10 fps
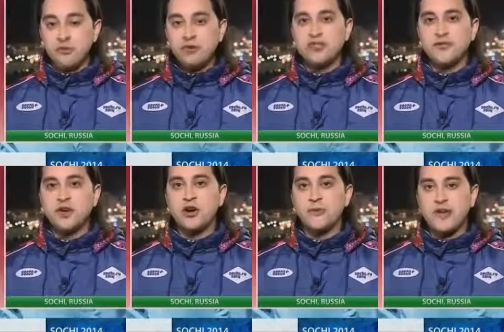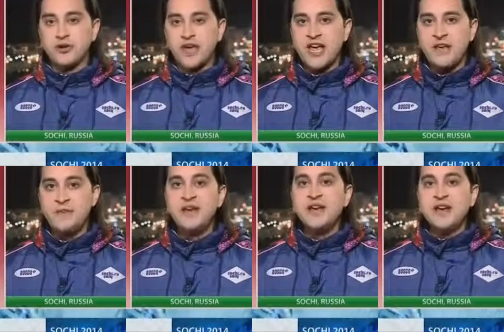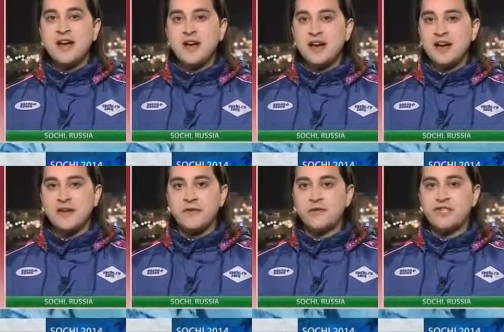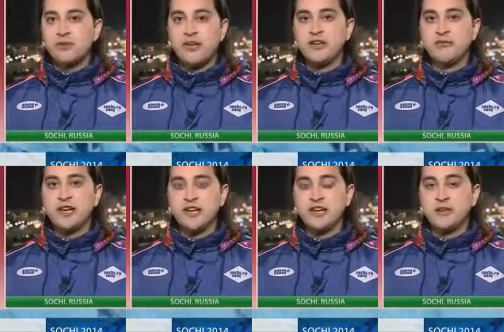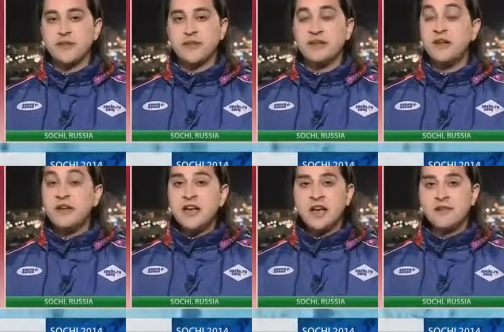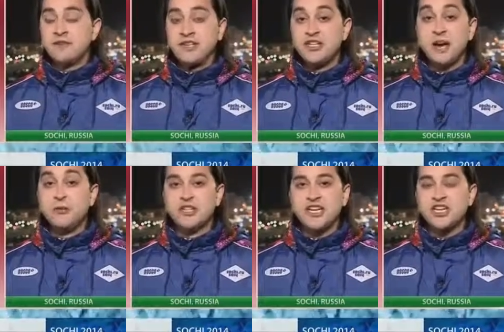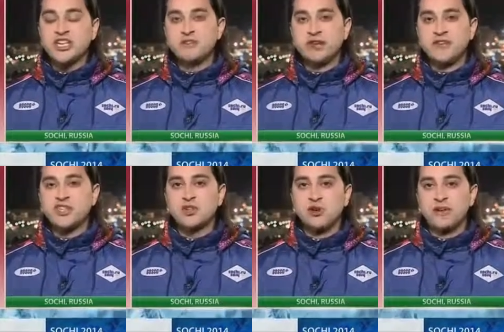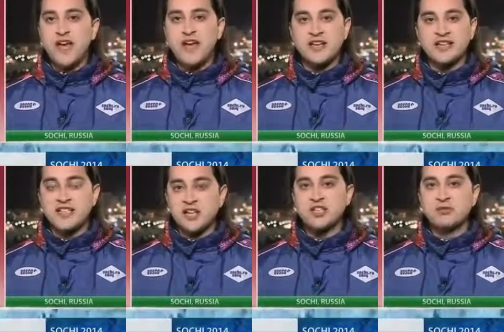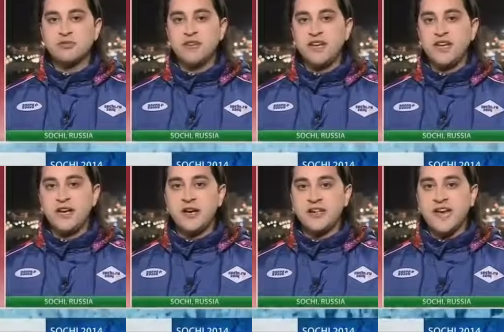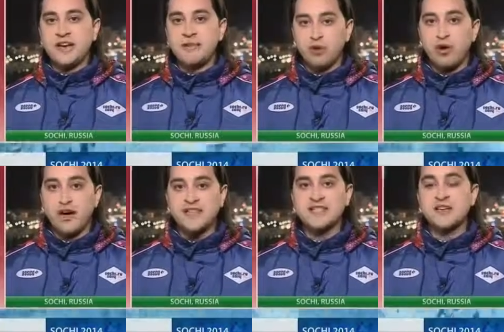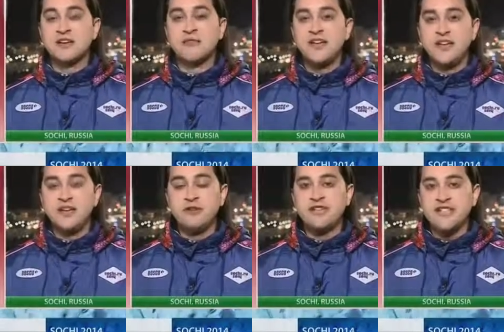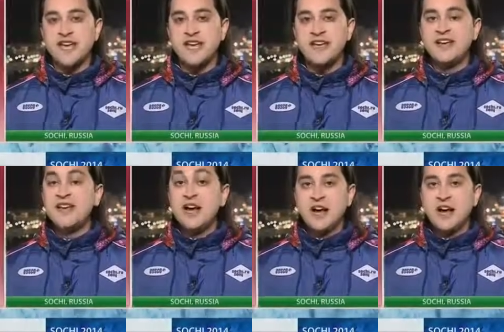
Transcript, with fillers: en route to a gold medal game. Uh, Sweden really it could have been in double digits, really, the score there. Such was the uh, attacking prowess of the USA.